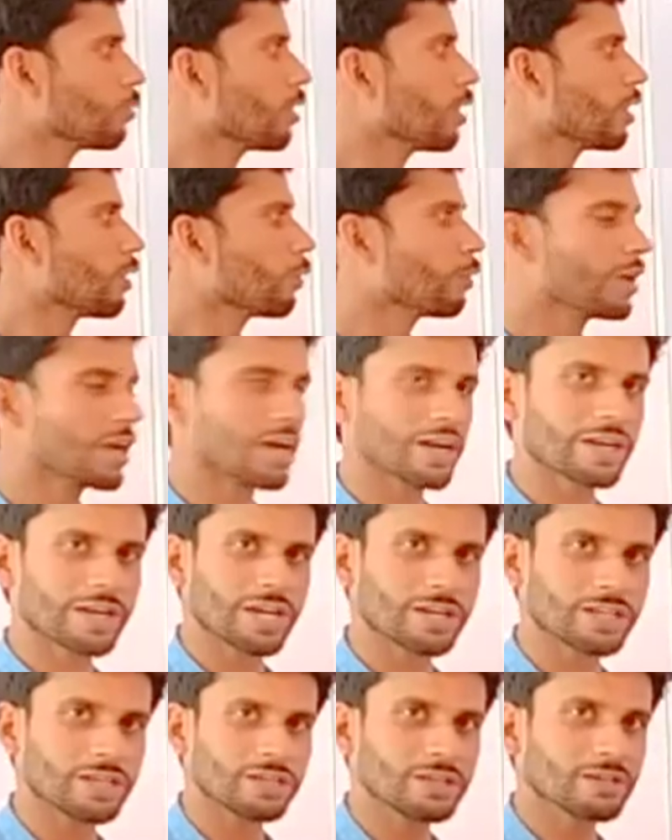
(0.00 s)
we are
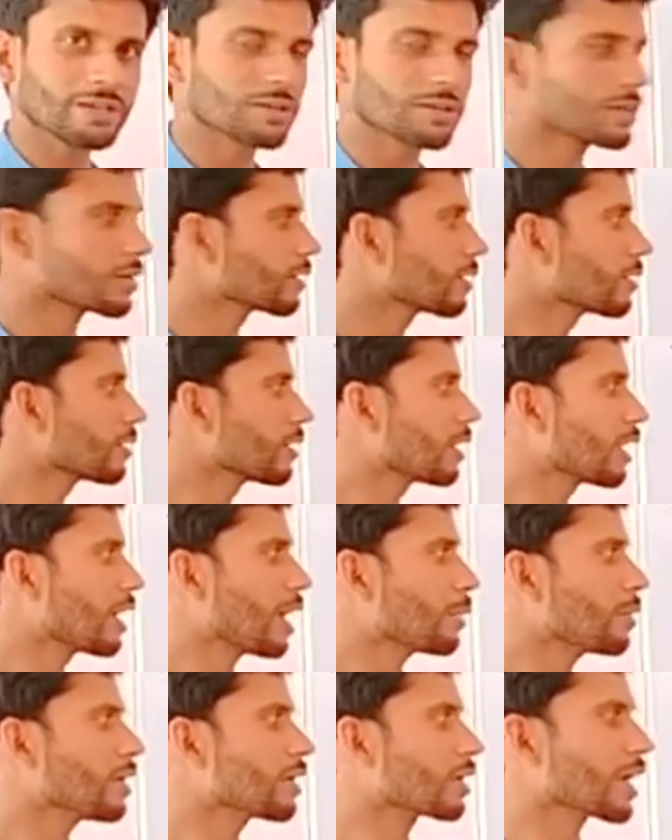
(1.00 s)
getting,
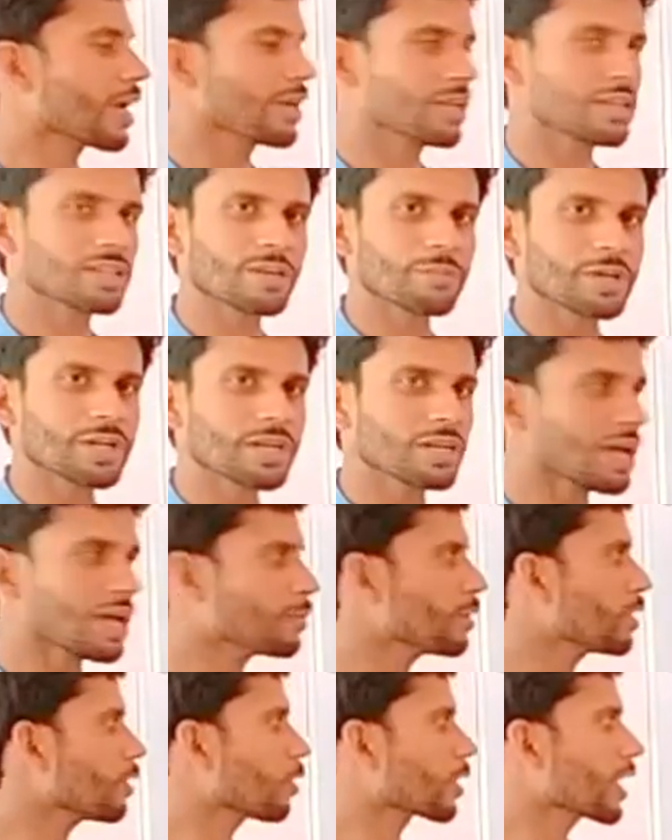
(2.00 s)
getting the meaning.
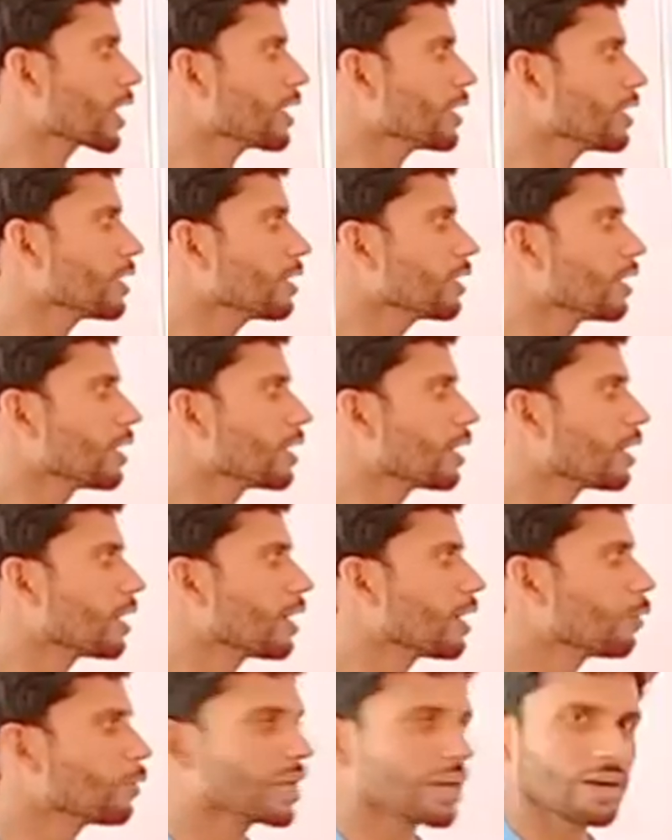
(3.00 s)

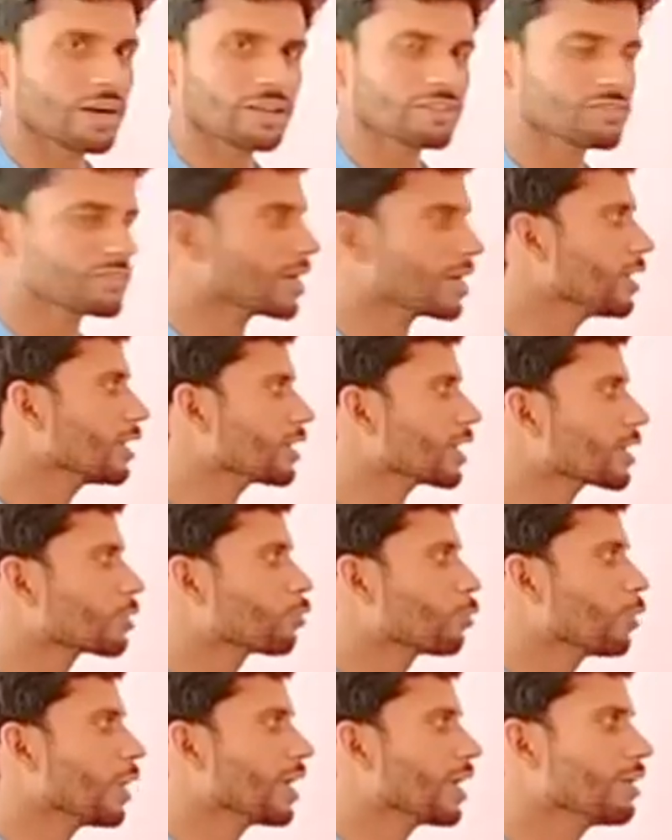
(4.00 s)
We are understanding that
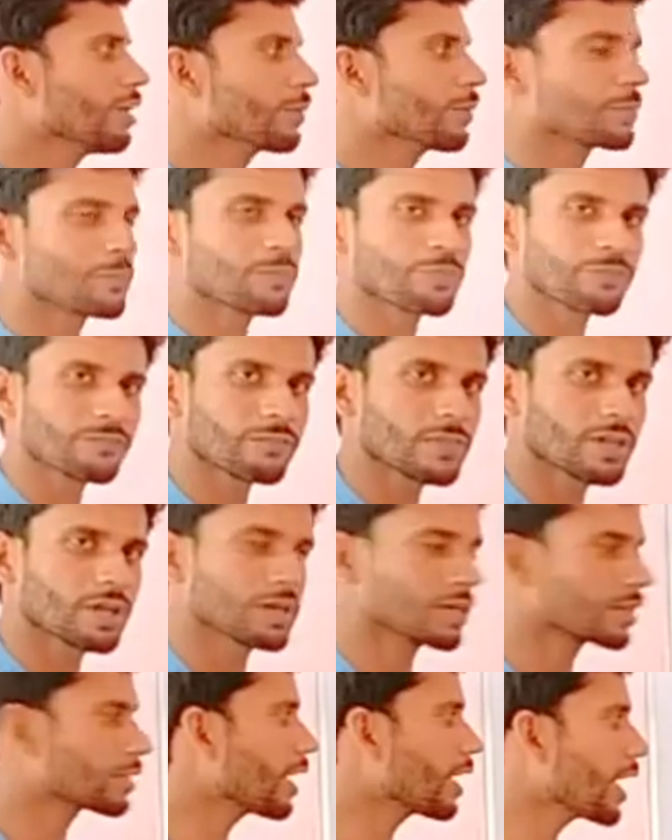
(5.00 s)
when
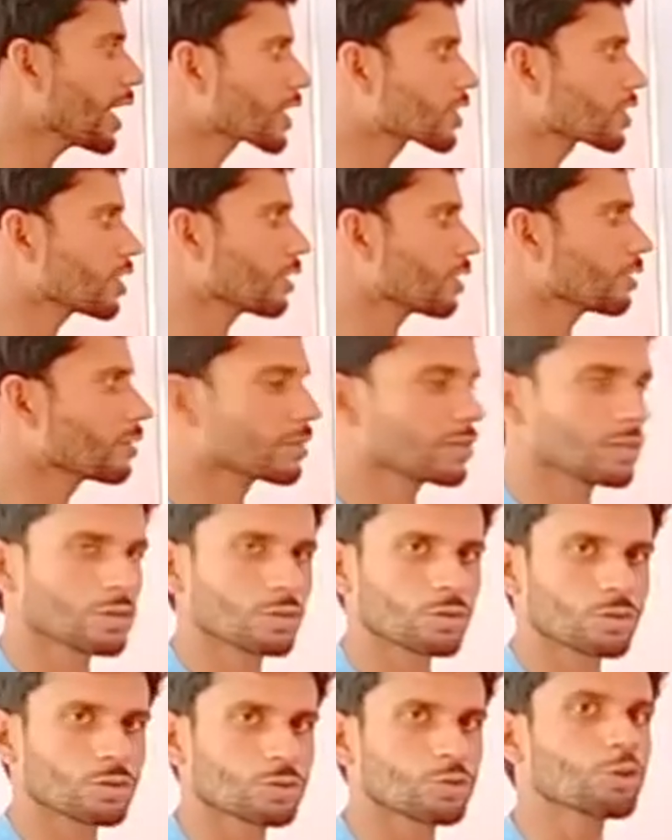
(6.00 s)
the action
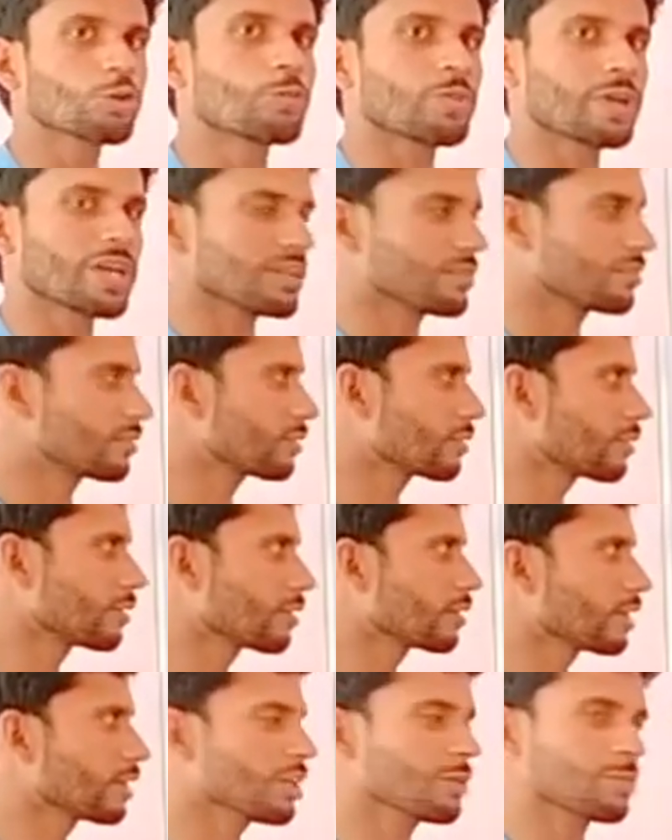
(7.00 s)
took place
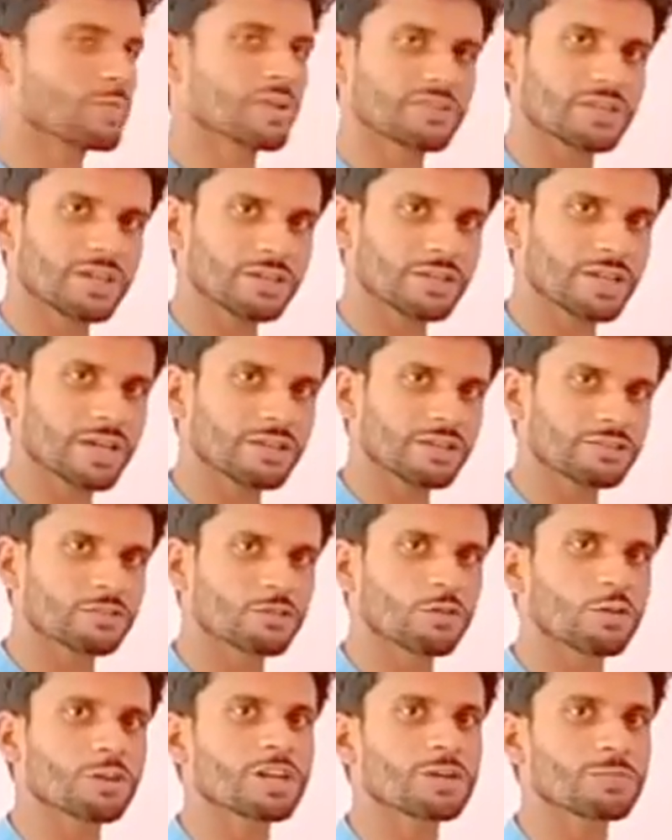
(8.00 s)
in present tense
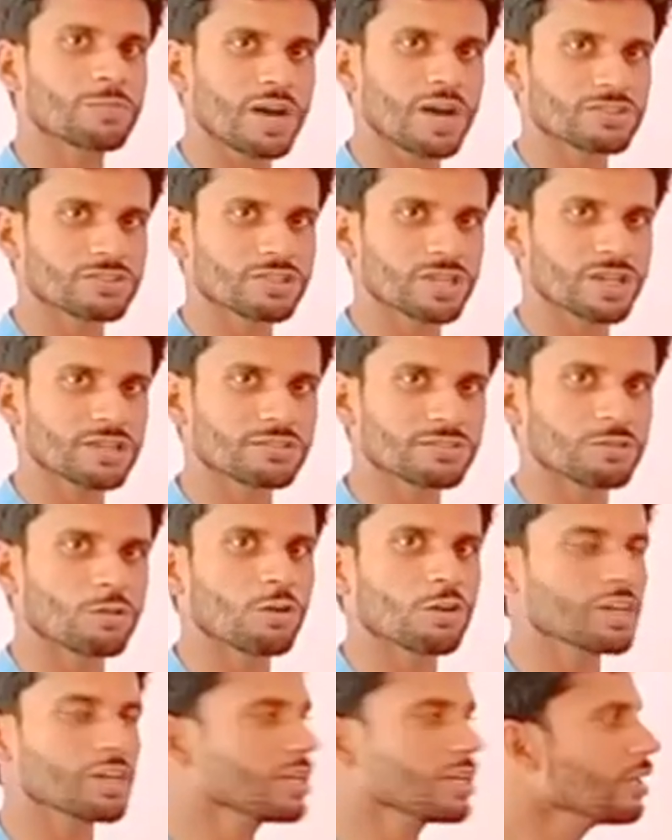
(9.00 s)
or in past tense
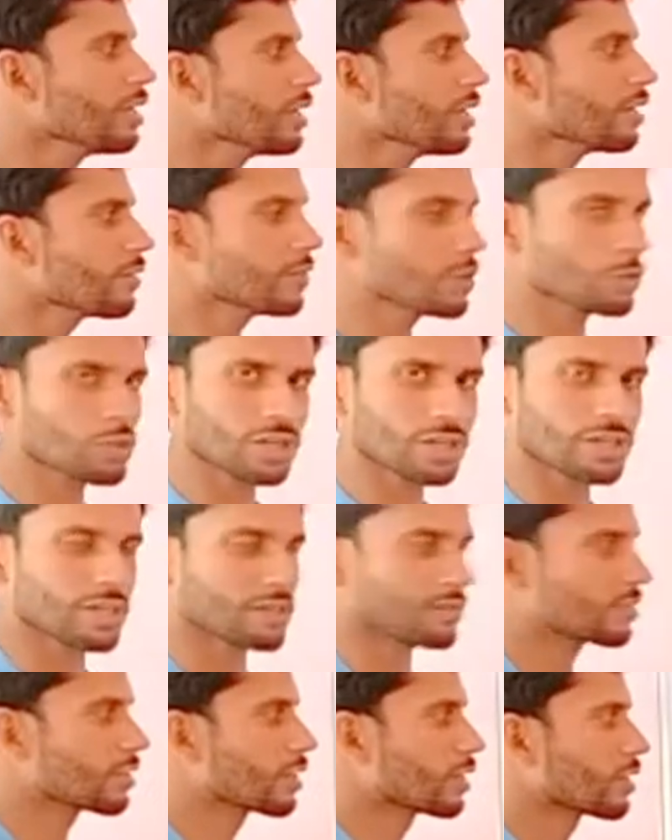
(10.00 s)
or in future
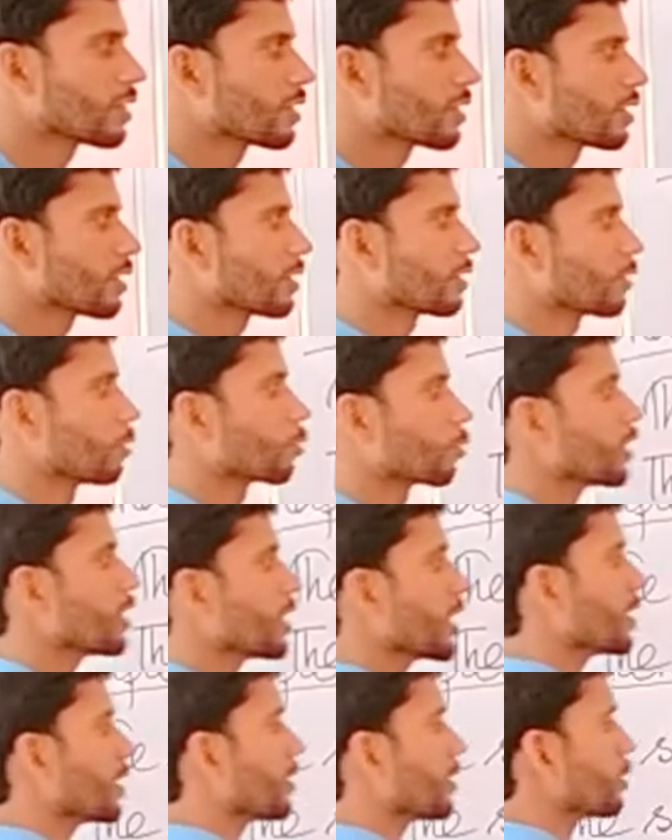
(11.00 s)
tense.
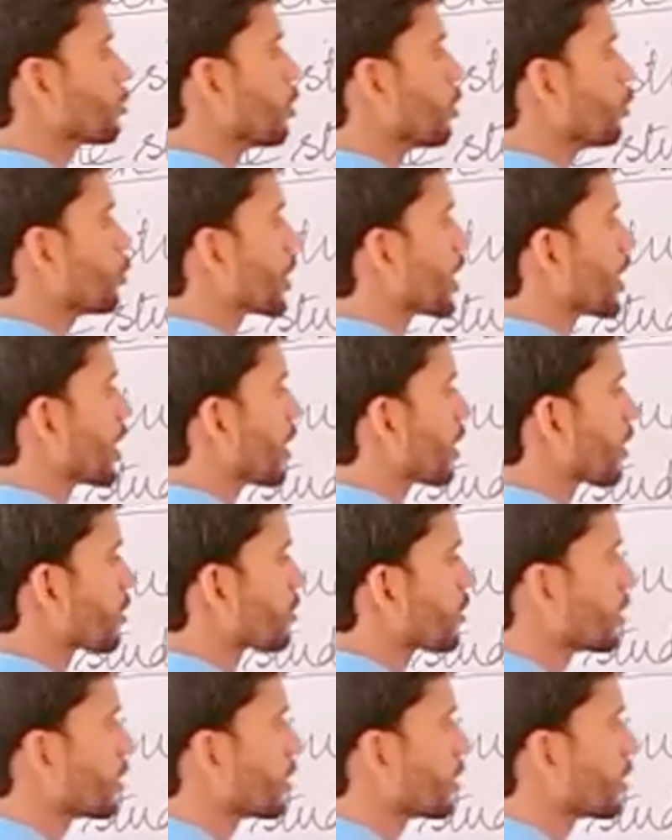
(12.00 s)
Looking at this one, we can understand